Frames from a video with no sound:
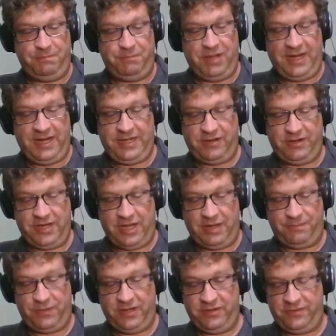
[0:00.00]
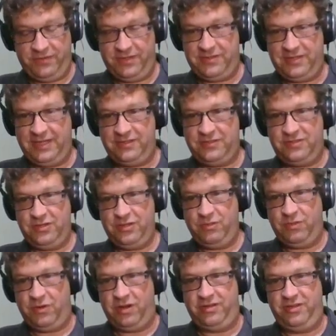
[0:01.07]
the binary operator that takes
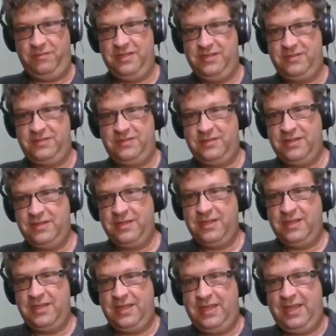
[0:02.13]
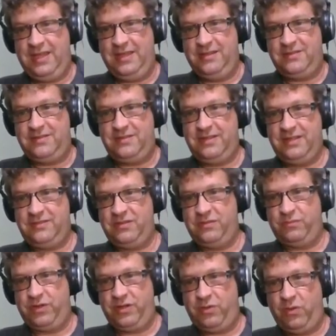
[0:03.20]
two arguments. And since
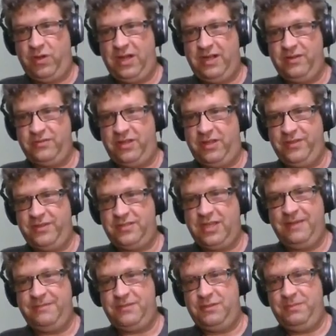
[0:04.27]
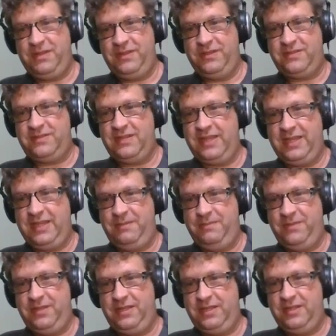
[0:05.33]
it requires all the types to be the
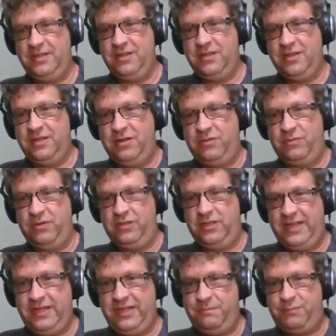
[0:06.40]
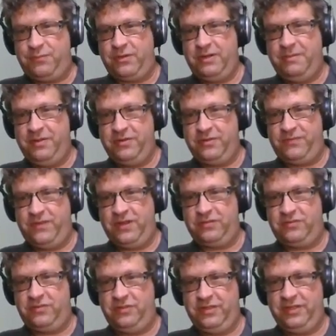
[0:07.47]
same, the related perimeter
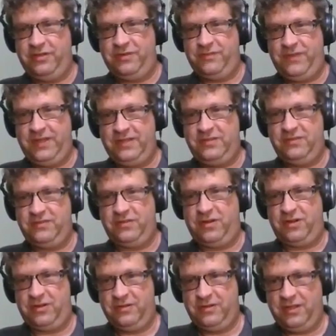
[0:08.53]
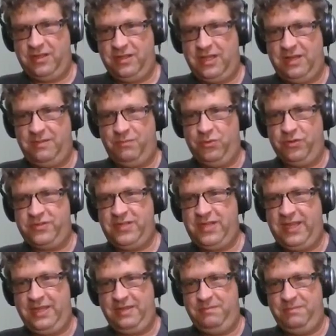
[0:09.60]
functional interfaces are a lot more
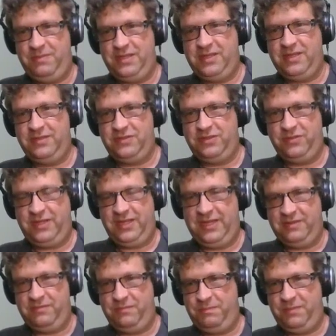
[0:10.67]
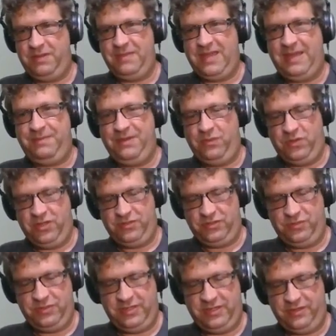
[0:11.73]
tame because you can't be mapping one
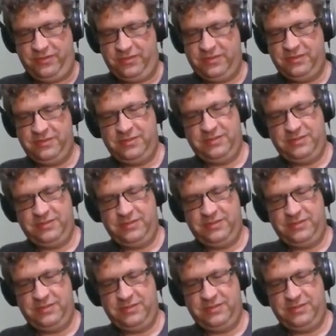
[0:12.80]
to another.